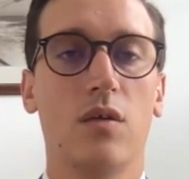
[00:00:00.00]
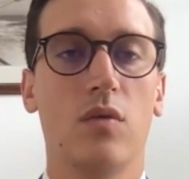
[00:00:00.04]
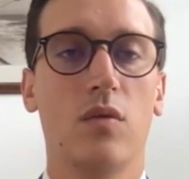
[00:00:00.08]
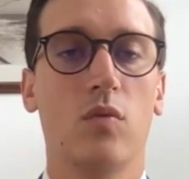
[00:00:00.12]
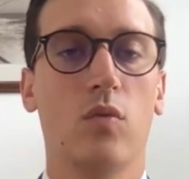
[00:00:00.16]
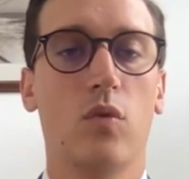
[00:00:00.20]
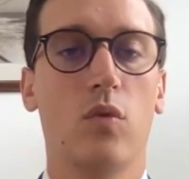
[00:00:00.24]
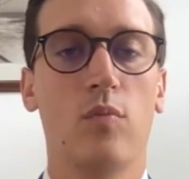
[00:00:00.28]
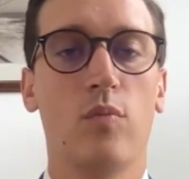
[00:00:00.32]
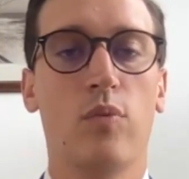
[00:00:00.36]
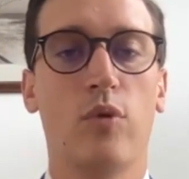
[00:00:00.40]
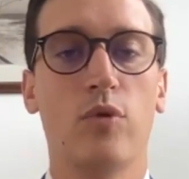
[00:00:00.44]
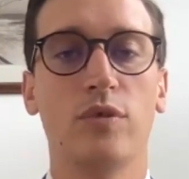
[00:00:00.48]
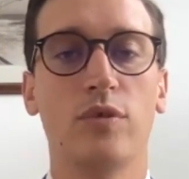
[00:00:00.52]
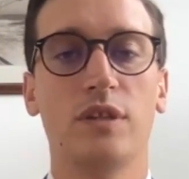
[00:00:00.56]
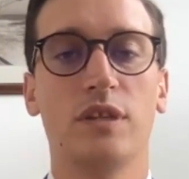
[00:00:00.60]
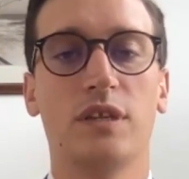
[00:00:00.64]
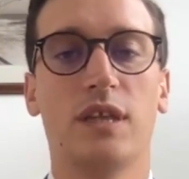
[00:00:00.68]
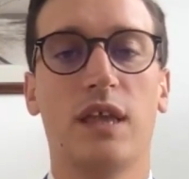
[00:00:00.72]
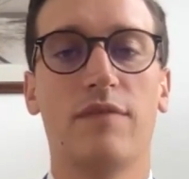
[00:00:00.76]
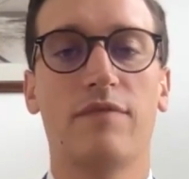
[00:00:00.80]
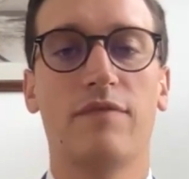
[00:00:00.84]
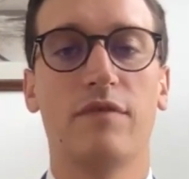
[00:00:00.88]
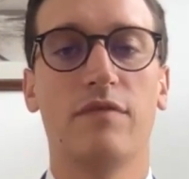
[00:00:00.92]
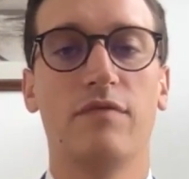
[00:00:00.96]

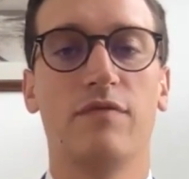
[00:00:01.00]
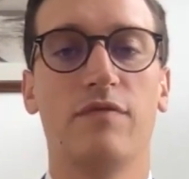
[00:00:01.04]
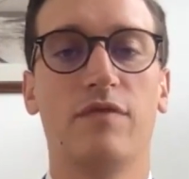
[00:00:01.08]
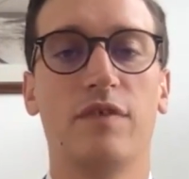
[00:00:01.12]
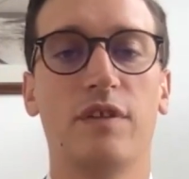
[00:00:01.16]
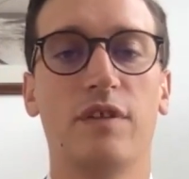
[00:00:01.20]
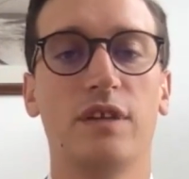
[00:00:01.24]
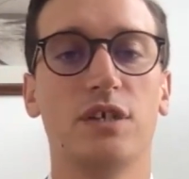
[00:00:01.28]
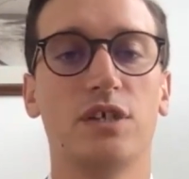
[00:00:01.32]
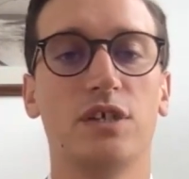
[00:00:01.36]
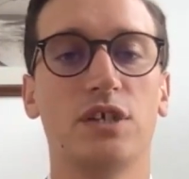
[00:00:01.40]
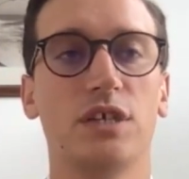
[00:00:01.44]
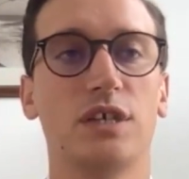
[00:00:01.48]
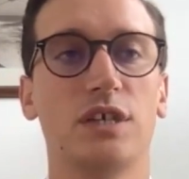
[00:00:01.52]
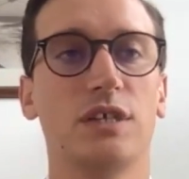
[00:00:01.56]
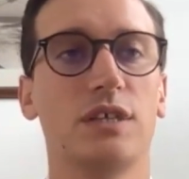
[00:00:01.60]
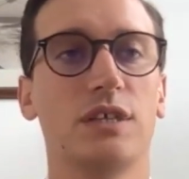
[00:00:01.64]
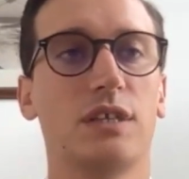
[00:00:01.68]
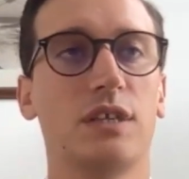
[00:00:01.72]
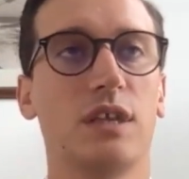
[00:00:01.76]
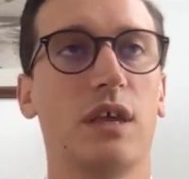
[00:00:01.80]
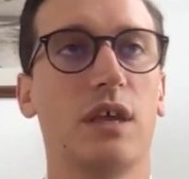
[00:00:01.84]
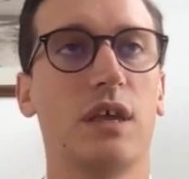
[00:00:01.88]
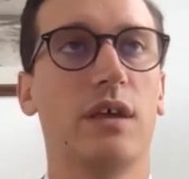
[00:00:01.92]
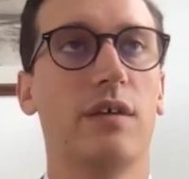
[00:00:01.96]
1.7
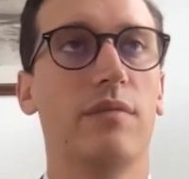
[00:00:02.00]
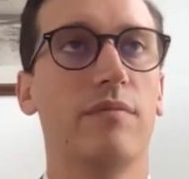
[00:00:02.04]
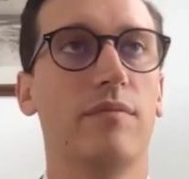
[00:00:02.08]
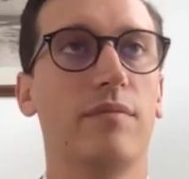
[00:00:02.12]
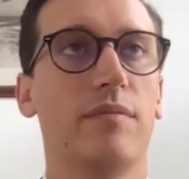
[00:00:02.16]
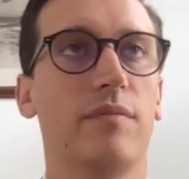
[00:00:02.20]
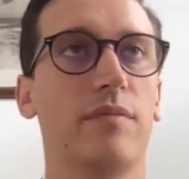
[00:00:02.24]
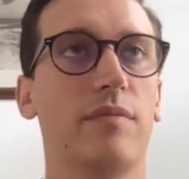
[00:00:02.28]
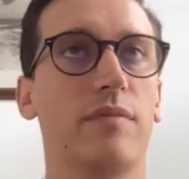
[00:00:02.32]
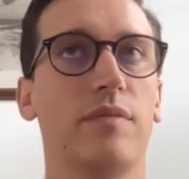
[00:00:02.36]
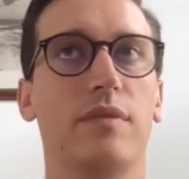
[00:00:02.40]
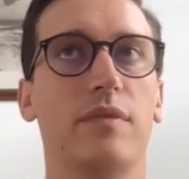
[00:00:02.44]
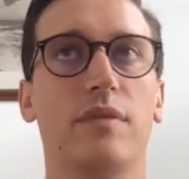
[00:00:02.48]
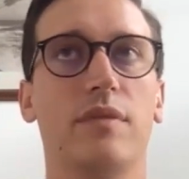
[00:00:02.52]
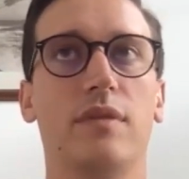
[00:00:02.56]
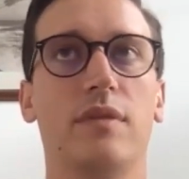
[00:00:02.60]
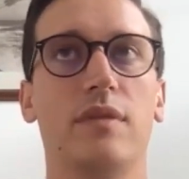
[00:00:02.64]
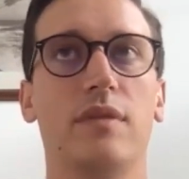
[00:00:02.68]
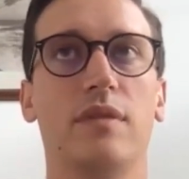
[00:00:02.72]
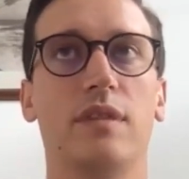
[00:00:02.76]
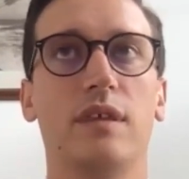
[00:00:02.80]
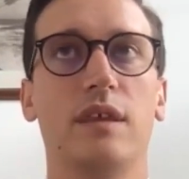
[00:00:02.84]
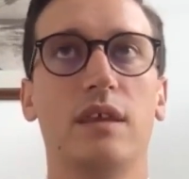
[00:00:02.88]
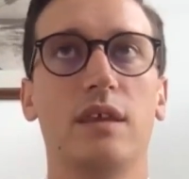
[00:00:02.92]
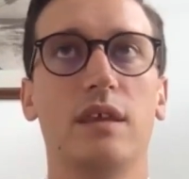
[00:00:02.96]
finishes
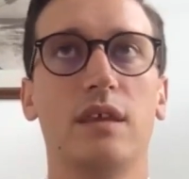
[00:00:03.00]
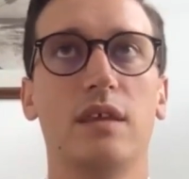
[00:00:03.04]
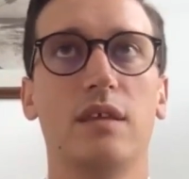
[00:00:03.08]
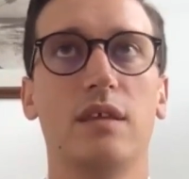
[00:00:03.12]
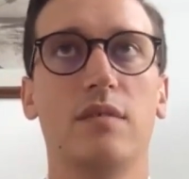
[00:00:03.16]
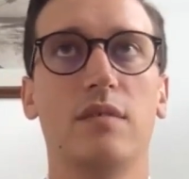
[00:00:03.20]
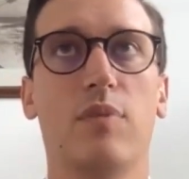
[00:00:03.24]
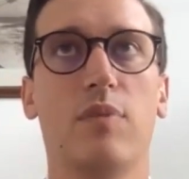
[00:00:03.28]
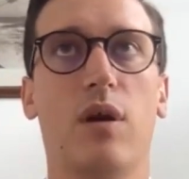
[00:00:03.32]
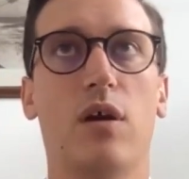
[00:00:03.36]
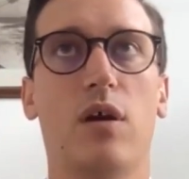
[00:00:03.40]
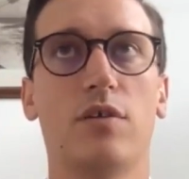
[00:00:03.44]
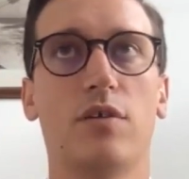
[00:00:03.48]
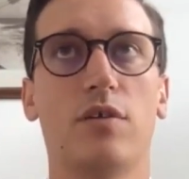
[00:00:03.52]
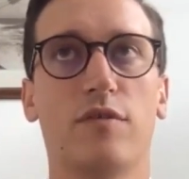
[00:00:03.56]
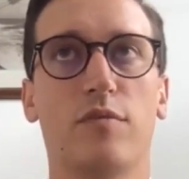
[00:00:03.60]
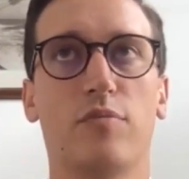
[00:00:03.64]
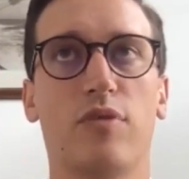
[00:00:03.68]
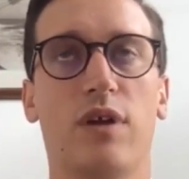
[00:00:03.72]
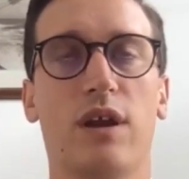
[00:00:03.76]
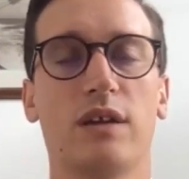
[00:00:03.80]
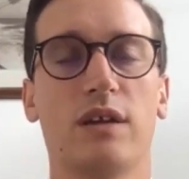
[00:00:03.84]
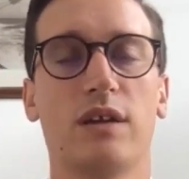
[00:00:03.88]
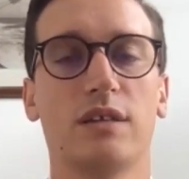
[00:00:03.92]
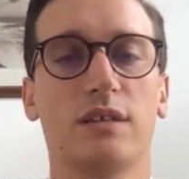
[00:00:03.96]
the part of the
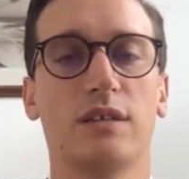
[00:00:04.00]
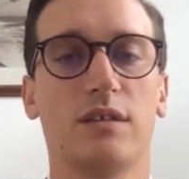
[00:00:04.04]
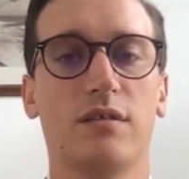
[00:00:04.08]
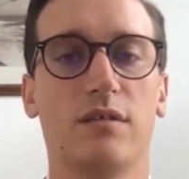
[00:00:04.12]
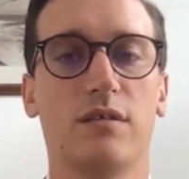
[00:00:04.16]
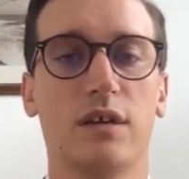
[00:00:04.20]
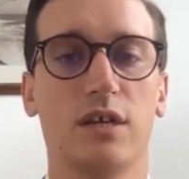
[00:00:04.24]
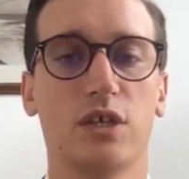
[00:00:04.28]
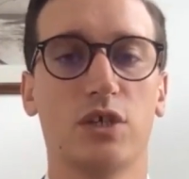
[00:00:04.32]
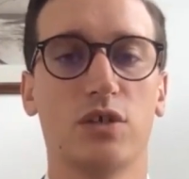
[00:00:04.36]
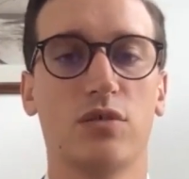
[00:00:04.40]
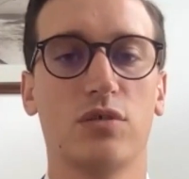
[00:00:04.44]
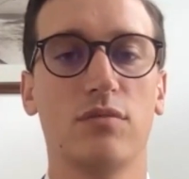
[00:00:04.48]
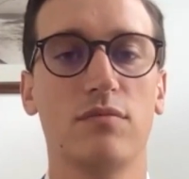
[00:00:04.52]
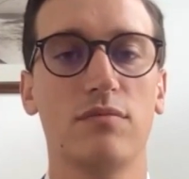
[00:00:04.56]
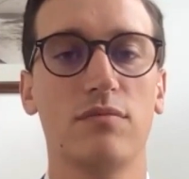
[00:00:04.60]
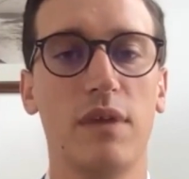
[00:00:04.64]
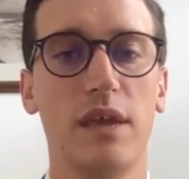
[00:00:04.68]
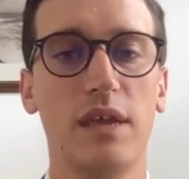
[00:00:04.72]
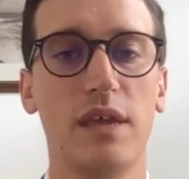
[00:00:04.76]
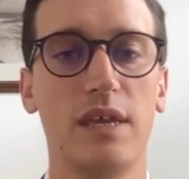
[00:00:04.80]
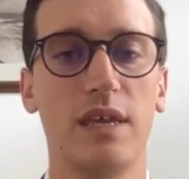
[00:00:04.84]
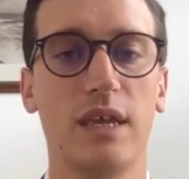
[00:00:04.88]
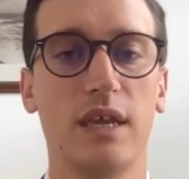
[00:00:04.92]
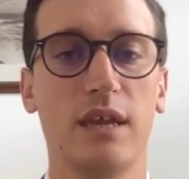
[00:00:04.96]
practice direction on
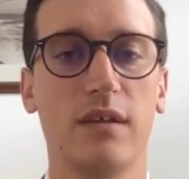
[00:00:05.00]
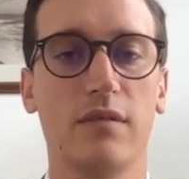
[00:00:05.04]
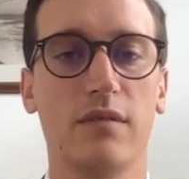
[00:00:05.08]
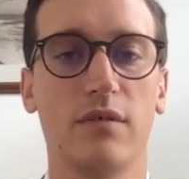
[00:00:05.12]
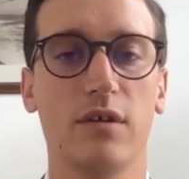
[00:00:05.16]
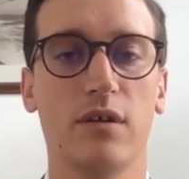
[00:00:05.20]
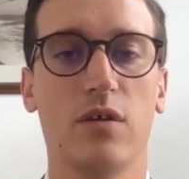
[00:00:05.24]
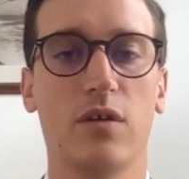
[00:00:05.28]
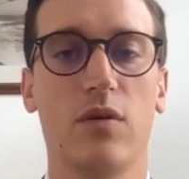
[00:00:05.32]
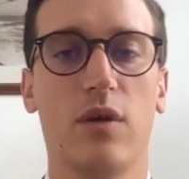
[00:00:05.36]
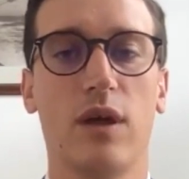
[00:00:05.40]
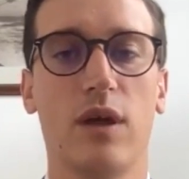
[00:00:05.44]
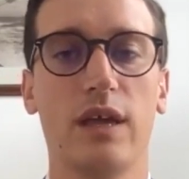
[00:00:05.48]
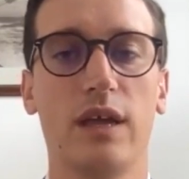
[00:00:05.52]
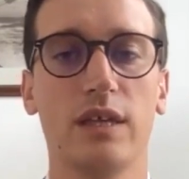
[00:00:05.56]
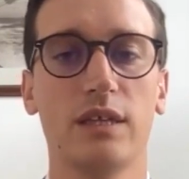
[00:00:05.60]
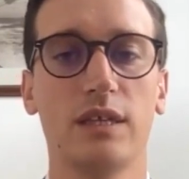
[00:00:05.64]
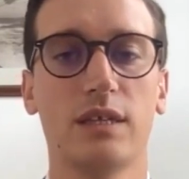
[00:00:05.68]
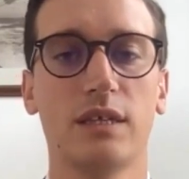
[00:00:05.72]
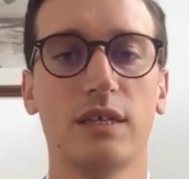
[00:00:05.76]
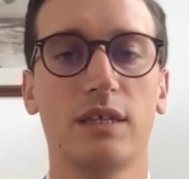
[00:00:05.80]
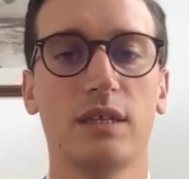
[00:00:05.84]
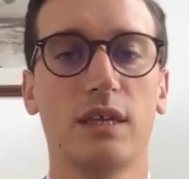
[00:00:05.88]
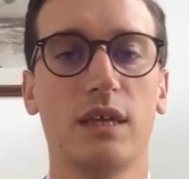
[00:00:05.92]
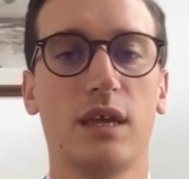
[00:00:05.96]
making a
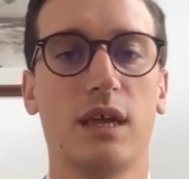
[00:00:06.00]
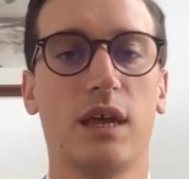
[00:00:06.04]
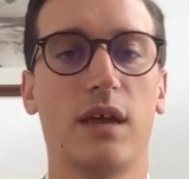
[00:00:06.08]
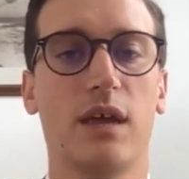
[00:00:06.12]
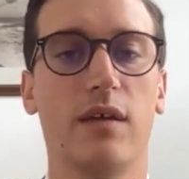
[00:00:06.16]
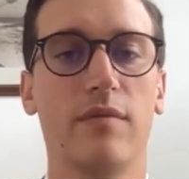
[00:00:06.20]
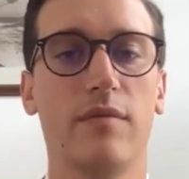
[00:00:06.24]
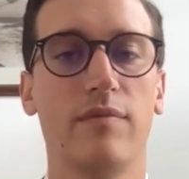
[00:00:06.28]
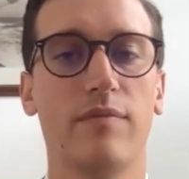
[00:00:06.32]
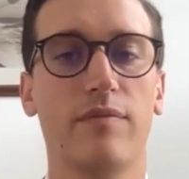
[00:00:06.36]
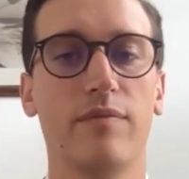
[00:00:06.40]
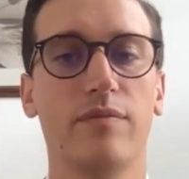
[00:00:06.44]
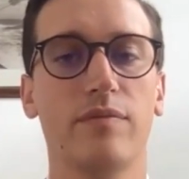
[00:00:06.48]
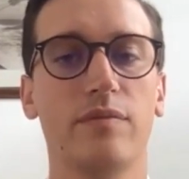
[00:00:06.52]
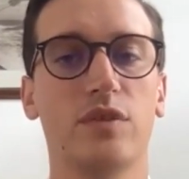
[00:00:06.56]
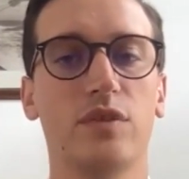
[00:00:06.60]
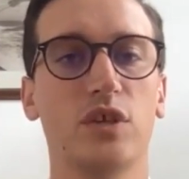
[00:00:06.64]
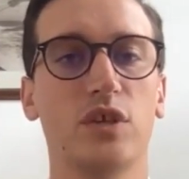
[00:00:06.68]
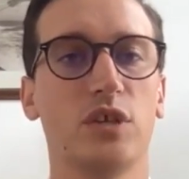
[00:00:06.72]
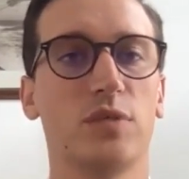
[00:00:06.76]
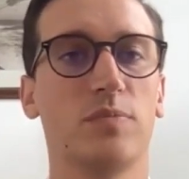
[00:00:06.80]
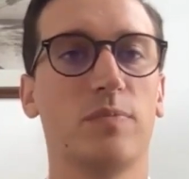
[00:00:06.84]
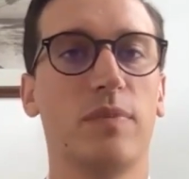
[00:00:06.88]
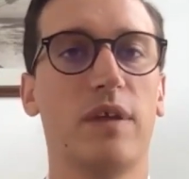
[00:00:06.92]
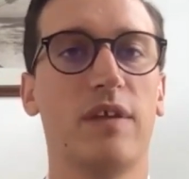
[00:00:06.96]
request,
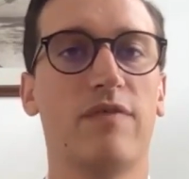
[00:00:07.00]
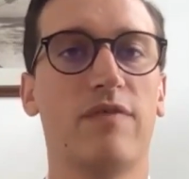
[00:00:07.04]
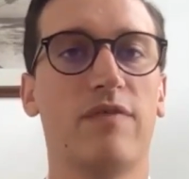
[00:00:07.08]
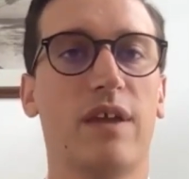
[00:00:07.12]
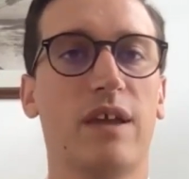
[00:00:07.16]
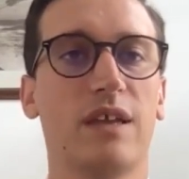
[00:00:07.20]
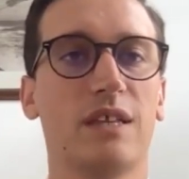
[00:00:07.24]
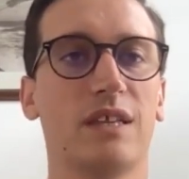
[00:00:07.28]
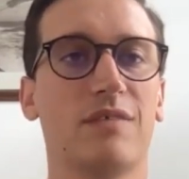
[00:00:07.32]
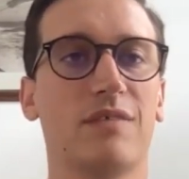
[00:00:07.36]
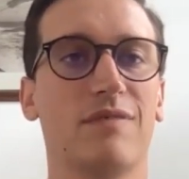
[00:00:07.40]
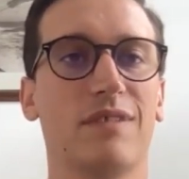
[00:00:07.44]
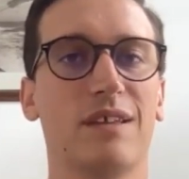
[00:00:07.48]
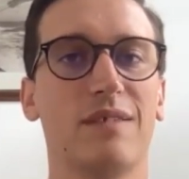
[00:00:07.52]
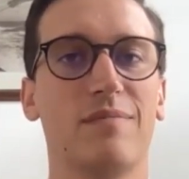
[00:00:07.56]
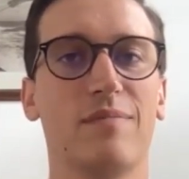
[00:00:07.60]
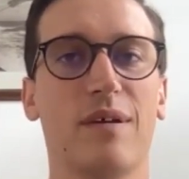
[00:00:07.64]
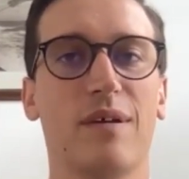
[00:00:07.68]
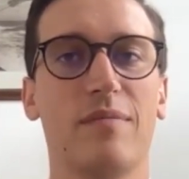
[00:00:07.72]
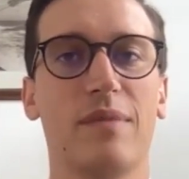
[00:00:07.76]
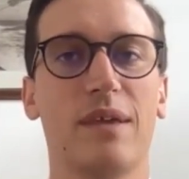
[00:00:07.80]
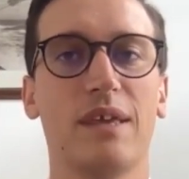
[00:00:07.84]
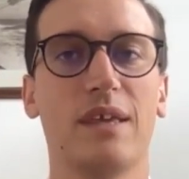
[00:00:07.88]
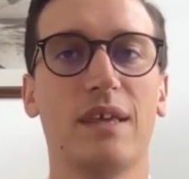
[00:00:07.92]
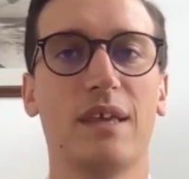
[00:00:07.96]
just effectively
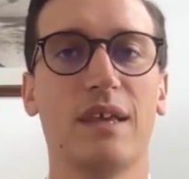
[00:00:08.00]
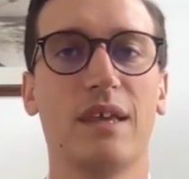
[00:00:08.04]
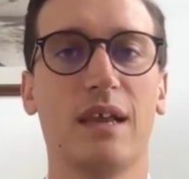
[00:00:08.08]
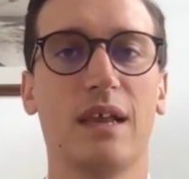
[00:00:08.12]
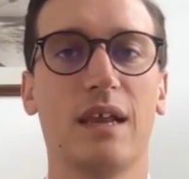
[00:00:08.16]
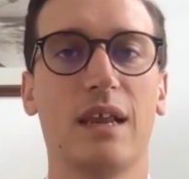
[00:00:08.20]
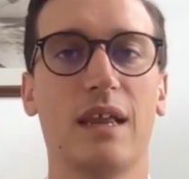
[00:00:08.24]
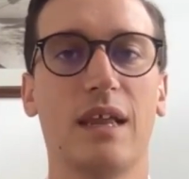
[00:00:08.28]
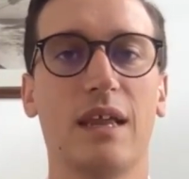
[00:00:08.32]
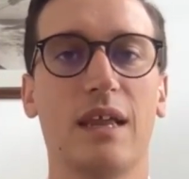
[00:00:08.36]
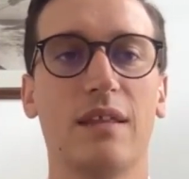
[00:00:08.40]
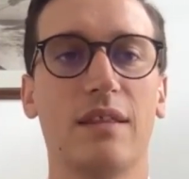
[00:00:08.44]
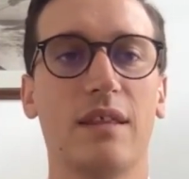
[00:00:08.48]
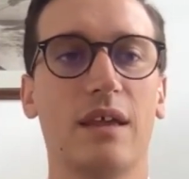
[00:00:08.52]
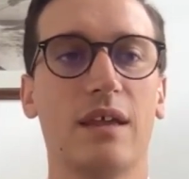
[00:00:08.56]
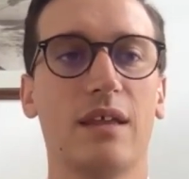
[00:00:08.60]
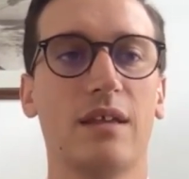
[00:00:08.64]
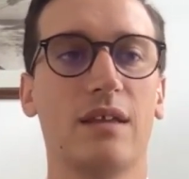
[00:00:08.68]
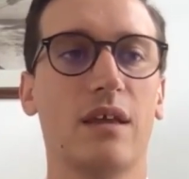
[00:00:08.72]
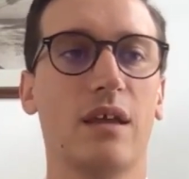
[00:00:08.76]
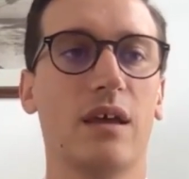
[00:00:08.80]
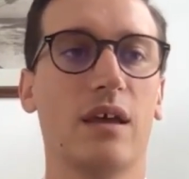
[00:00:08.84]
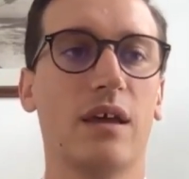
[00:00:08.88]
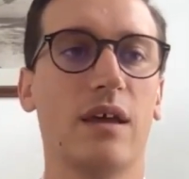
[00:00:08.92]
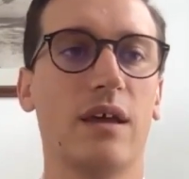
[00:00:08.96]
by making clear that